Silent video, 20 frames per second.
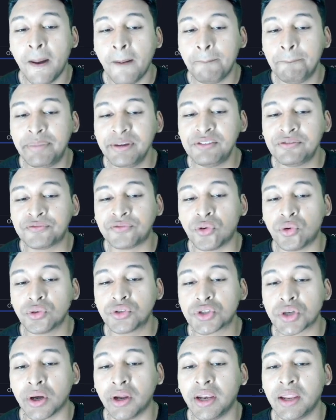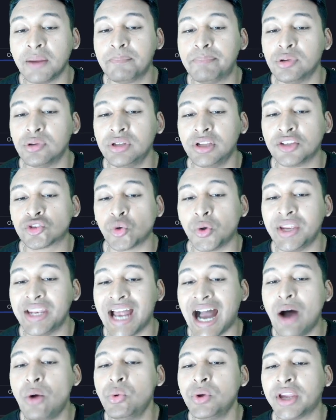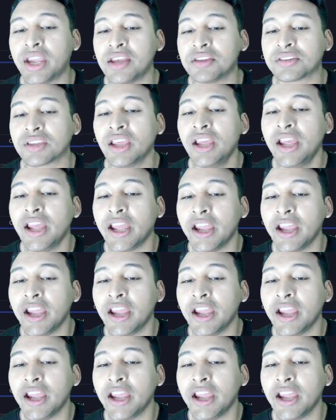before turning bullish. So in our case,